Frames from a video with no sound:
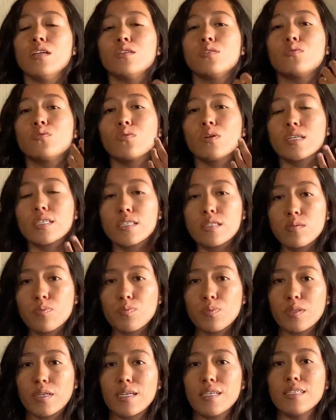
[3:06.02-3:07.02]
to
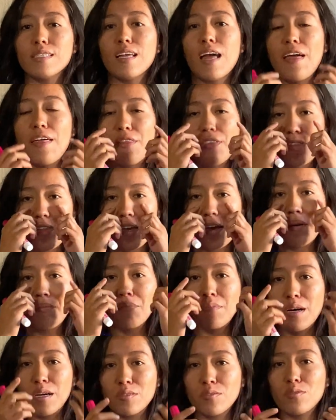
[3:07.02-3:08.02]
express the
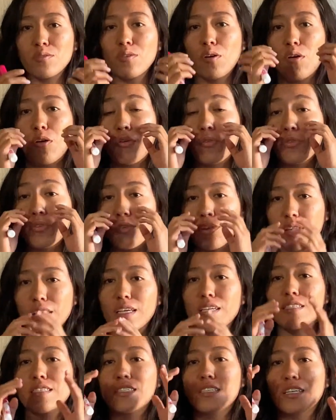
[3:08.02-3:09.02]
amount of
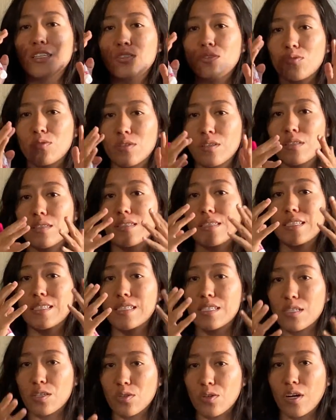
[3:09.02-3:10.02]
things that you're
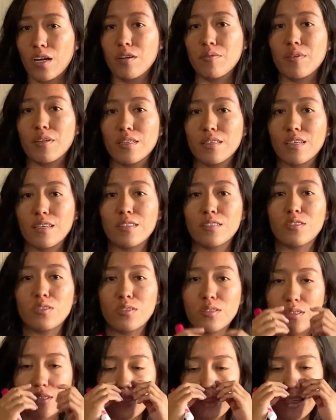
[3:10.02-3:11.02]
describing
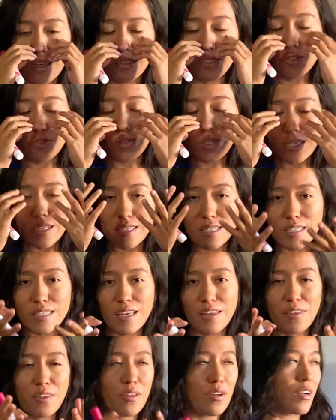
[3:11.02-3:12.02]
that you can
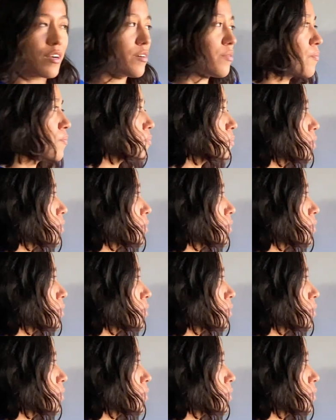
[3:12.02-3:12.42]
see there.